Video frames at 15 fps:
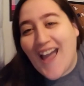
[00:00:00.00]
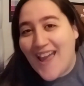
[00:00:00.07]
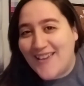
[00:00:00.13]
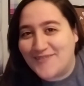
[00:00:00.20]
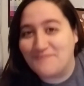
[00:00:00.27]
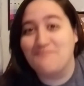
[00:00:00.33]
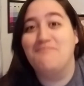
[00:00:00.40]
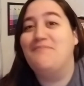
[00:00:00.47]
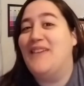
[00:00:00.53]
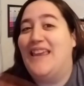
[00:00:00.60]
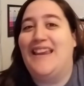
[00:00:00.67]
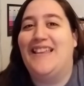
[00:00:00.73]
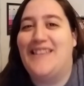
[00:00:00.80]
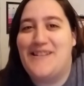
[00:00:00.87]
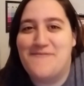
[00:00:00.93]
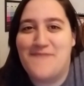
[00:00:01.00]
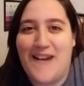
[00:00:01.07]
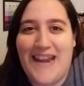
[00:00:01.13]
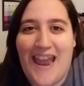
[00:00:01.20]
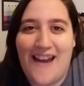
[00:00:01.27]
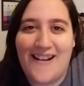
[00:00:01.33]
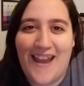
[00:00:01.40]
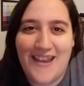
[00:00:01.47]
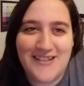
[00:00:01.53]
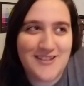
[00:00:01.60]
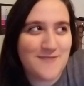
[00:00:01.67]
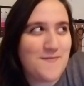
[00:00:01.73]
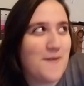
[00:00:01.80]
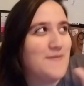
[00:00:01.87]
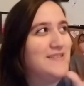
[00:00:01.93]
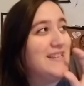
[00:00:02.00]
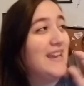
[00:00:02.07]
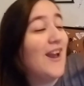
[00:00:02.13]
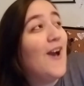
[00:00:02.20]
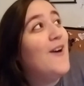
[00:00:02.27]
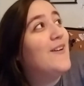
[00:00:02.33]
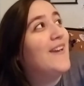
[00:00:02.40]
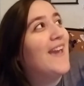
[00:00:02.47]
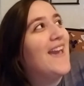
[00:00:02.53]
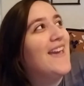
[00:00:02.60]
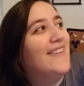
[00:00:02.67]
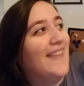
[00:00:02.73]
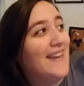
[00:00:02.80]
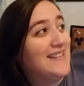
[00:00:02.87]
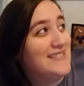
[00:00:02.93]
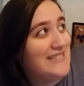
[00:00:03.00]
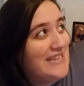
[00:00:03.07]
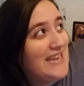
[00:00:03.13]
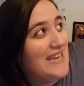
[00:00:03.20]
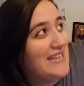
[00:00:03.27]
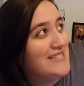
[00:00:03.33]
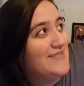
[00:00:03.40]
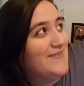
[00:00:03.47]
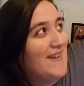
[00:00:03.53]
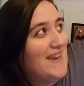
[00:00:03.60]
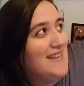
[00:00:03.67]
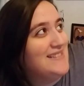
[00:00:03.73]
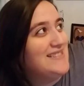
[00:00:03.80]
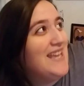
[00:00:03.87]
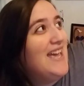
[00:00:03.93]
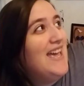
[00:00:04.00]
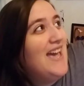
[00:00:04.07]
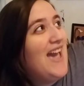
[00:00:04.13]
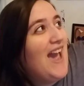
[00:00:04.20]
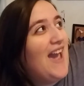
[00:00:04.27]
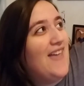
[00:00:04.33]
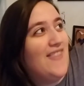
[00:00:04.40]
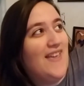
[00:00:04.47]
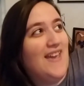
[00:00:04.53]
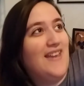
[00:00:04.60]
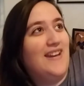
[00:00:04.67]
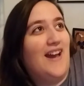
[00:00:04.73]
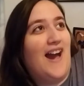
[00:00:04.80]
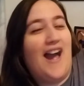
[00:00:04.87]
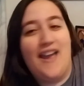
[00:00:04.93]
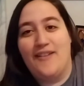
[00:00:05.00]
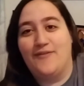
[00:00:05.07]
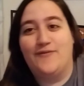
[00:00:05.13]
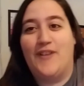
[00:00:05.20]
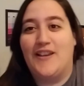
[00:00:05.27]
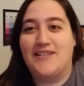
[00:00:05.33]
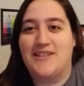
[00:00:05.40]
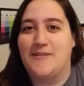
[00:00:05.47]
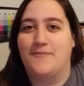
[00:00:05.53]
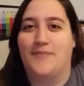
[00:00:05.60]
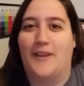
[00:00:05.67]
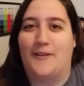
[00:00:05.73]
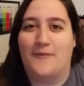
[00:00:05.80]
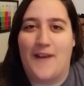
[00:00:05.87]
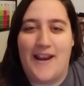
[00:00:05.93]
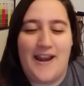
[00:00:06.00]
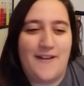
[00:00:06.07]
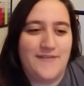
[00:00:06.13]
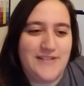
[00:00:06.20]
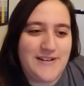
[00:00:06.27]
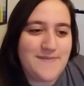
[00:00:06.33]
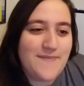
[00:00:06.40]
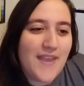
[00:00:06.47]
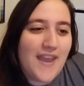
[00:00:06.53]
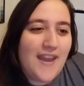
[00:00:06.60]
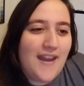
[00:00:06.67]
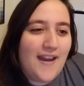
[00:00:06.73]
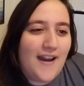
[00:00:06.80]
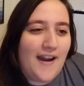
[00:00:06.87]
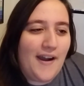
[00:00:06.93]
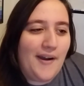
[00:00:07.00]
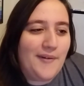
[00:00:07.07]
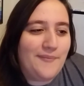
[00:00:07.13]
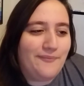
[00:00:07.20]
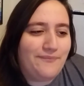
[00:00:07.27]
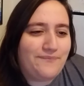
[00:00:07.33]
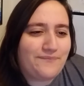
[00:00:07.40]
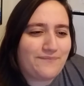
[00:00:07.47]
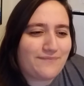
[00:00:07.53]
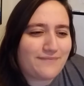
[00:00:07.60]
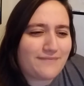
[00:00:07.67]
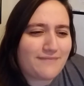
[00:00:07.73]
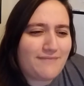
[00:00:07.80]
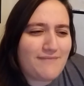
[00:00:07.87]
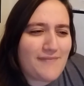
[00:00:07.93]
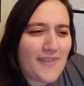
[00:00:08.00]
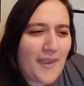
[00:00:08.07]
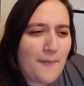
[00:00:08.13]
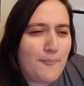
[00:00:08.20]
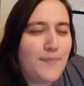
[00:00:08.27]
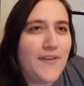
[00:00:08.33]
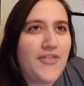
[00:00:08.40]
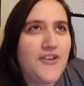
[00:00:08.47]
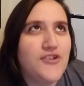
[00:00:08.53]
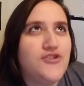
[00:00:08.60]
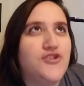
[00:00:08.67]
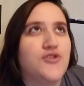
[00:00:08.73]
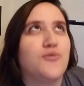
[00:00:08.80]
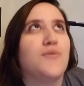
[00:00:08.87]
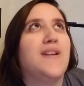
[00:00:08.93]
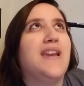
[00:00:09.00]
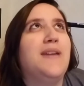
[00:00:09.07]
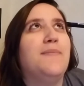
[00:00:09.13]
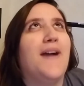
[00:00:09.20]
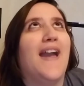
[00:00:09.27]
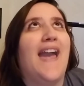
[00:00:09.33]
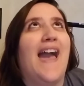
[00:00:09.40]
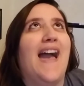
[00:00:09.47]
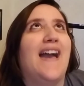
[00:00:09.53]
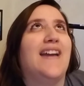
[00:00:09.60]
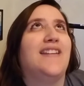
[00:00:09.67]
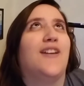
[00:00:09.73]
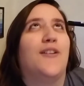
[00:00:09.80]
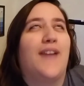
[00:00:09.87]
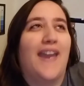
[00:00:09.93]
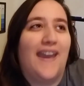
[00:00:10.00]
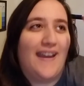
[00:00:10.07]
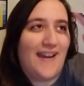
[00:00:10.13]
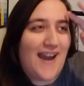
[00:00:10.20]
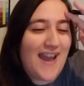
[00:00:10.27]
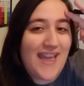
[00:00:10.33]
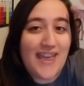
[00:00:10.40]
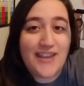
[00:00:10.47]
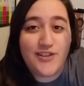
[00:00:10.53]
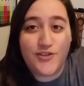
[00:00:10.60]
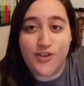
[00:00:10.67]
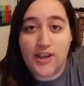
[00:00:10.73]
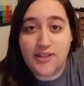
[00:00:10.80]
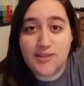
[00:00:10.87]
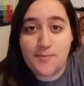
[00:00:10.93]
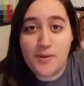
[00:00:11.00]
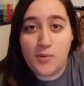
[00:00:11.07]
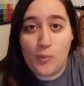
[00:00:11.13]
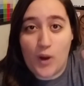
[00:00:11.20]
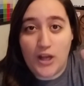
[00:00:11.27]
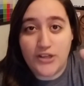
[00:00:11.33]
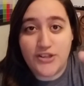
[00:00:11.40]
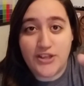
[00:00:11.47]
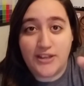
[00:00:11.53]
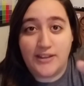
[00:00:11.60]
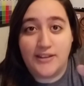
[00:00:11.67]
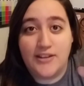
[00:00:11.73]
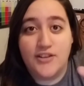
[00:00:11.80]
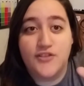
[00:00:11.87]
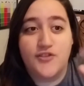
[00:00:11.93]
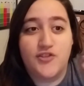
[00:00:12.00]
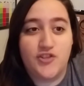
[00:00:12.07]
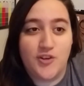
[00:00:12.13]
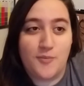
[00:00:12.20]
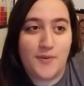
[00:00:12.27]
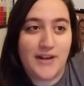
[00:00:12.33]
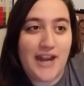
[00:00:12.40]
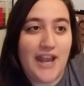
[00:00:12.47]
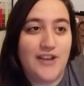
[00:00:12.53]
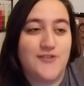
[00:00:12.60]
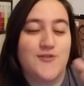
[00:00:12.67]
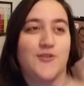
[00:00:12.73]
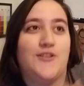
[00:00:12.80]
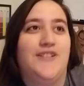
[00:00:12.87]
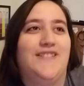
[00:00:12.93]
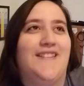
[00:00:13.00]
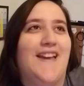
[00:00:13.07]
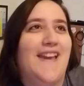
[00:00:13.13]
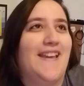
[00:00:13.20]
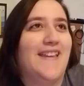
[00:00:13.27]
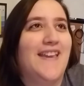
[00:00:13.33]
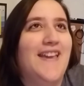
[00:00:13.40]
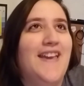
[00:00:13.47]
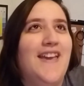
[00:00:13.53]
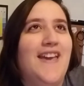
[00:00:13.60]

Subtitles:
I immediately went out. I just remember saying, okay, like seeing his face. And then I fell asleep like right after. But the dream I had, okay, I had just been watching Supernatural, like,